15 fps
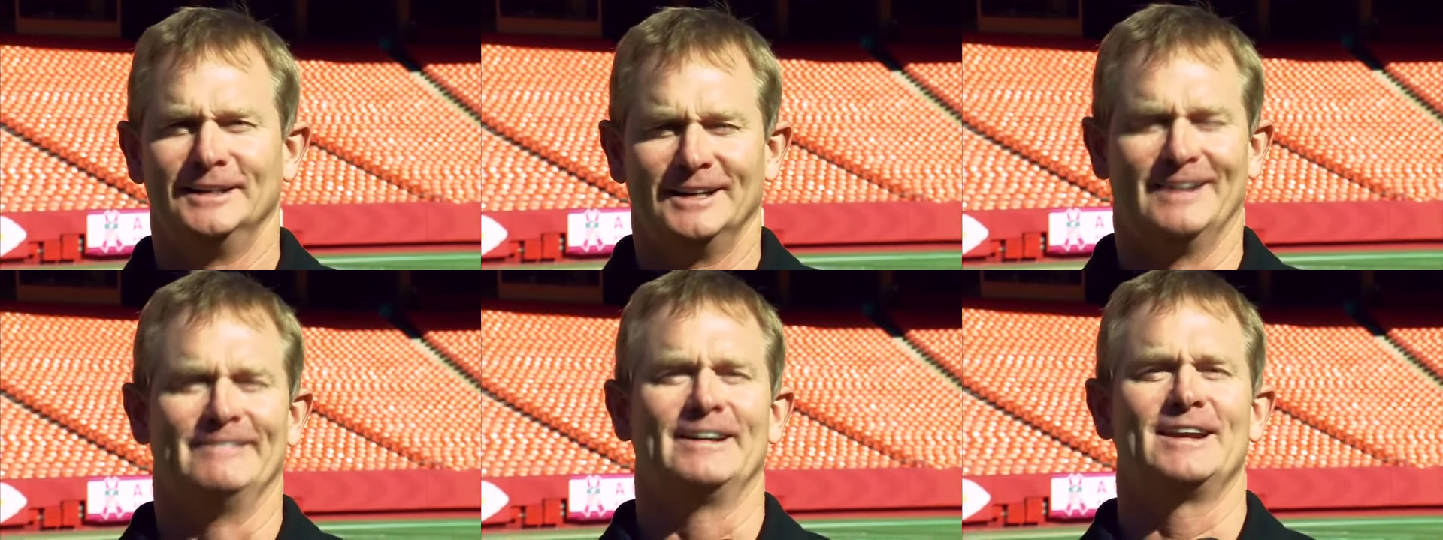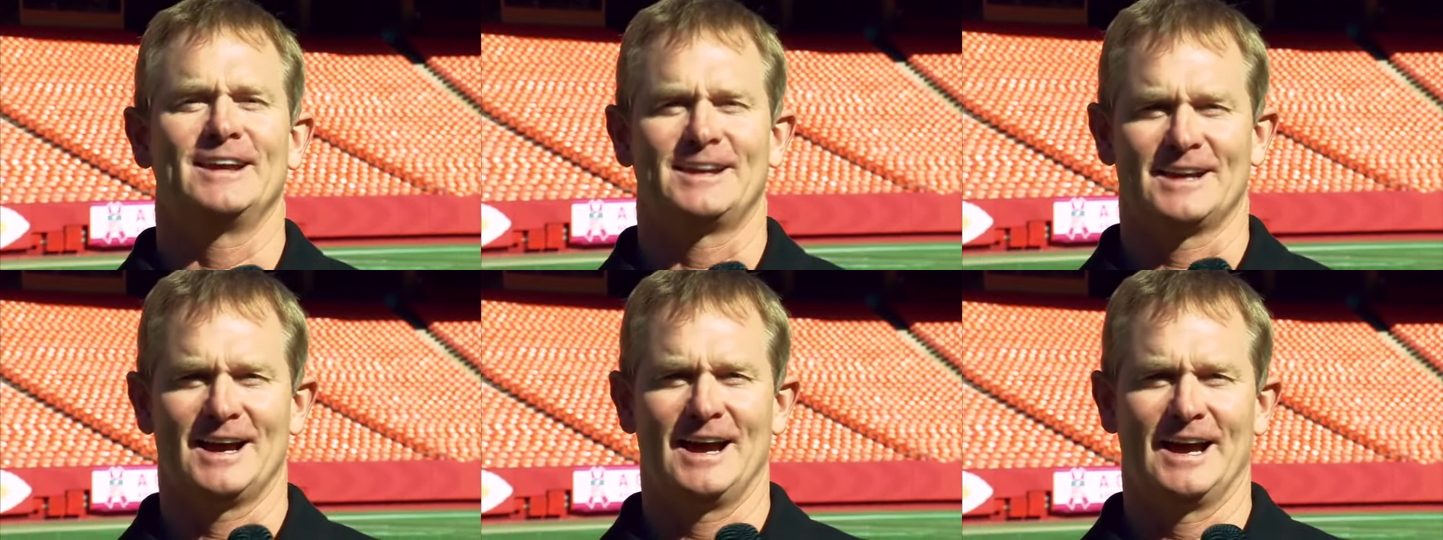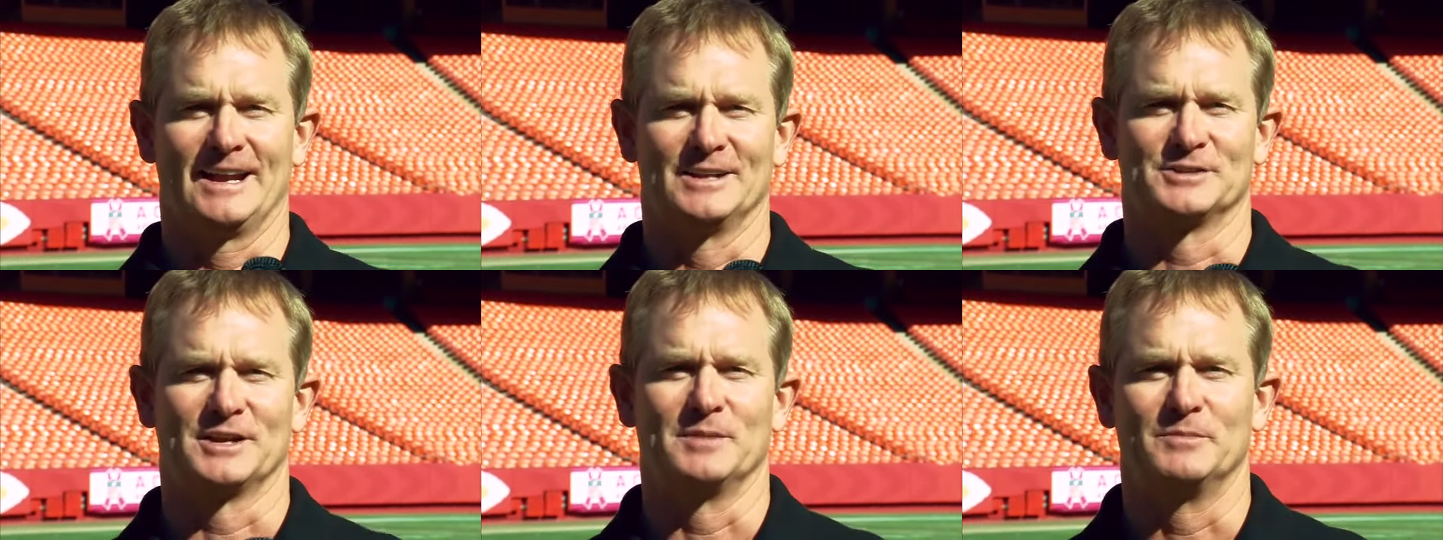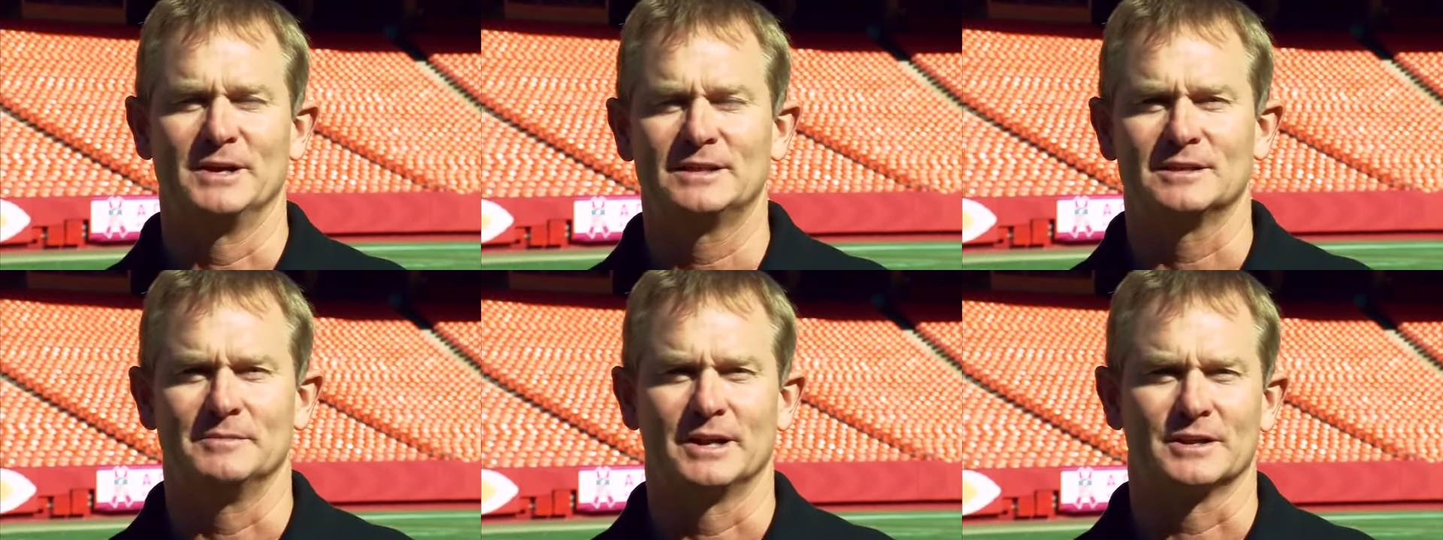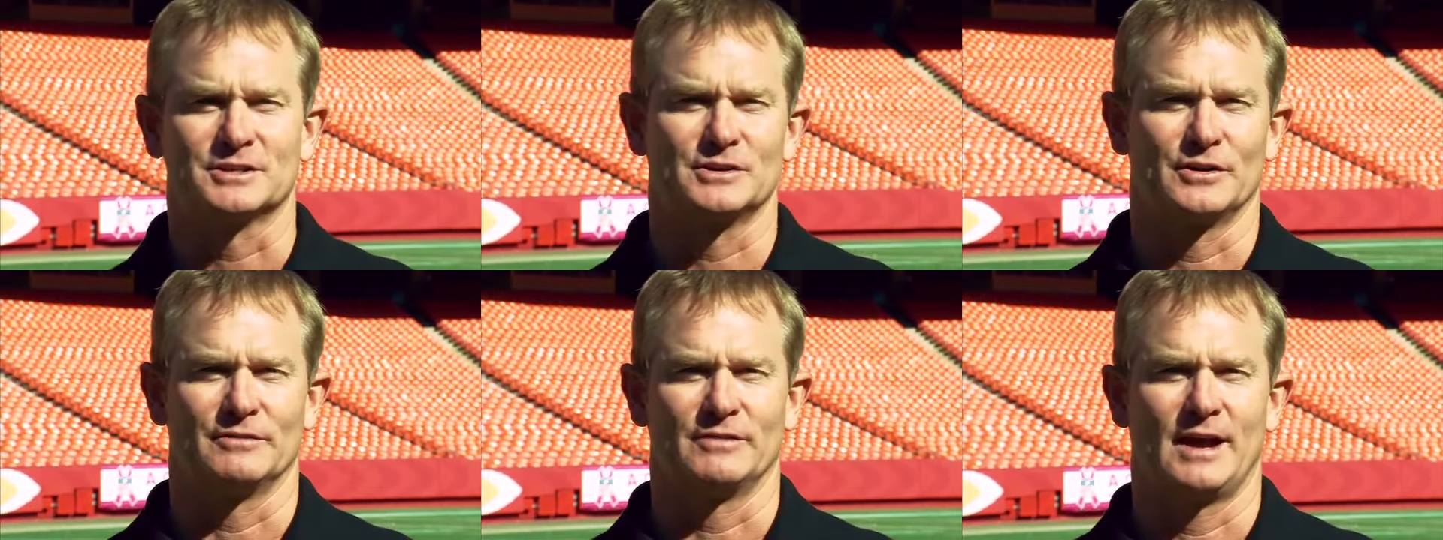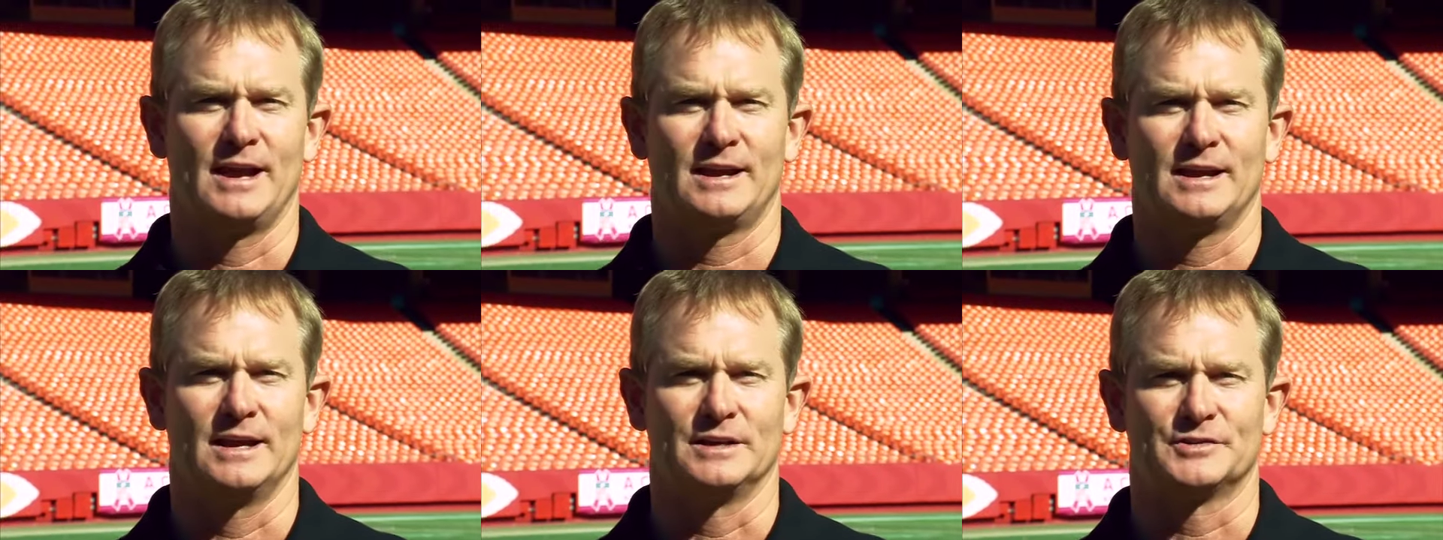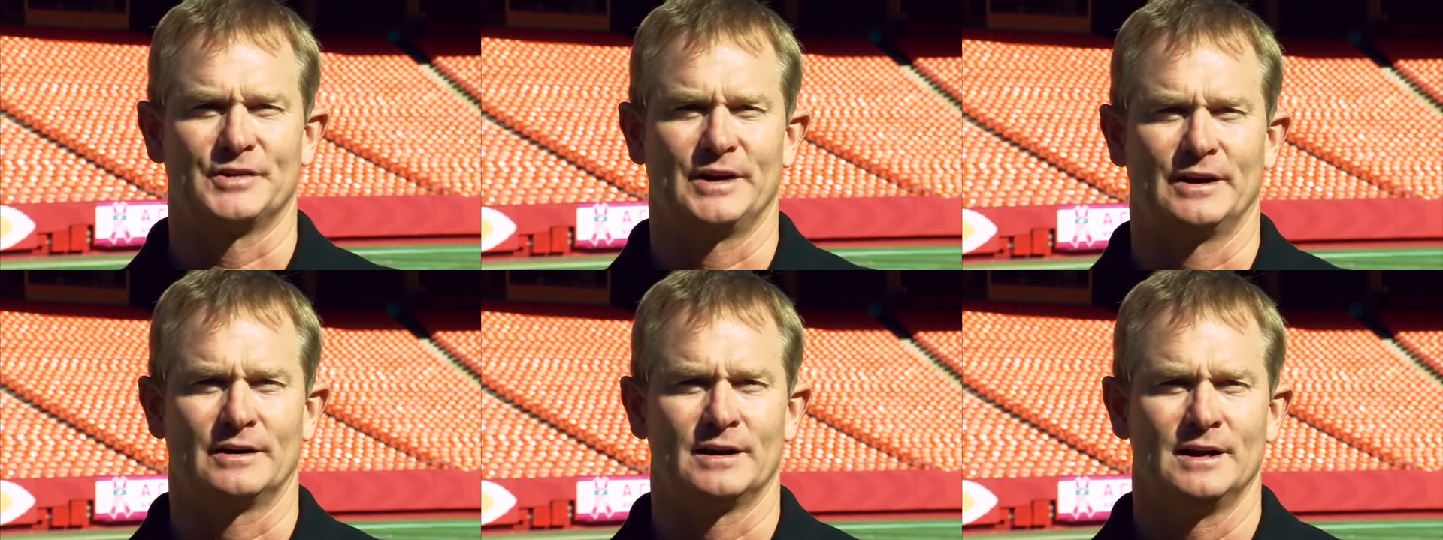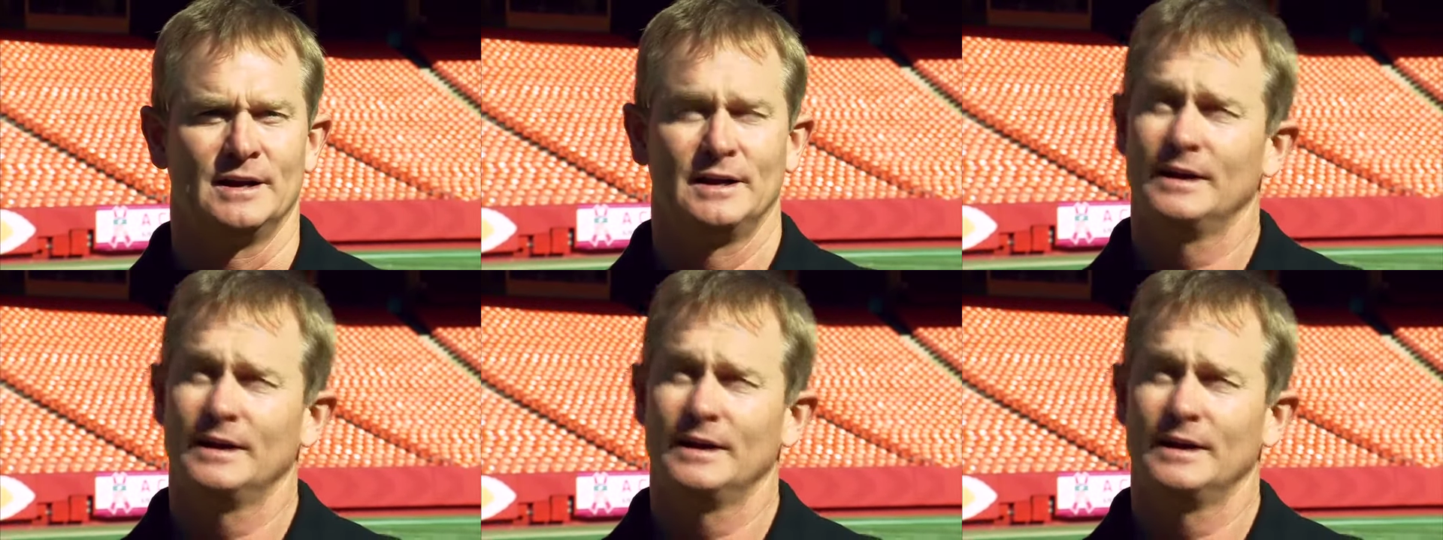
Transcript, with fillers: of any kind as they beat the Minnesota Vikings here